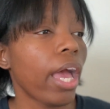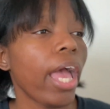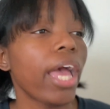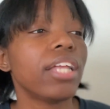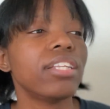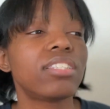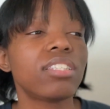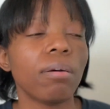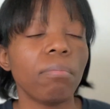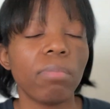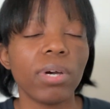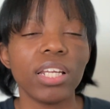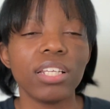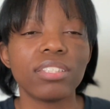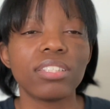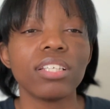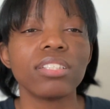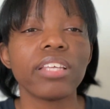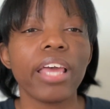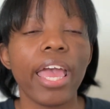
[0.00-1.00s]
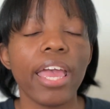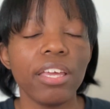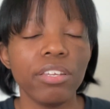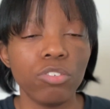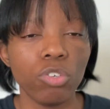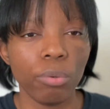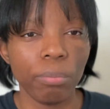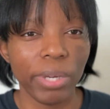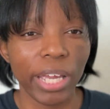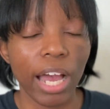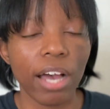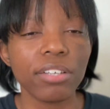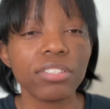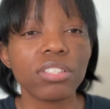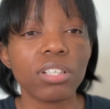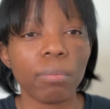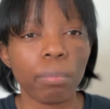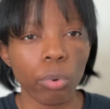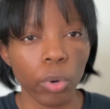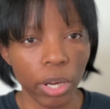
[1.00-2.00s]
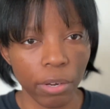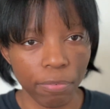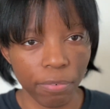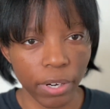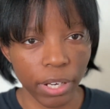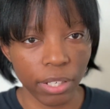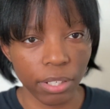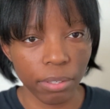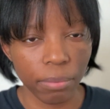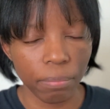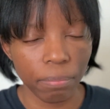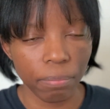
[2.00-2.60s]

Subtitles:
And somebody says, hey, to me, how's your boyfriend?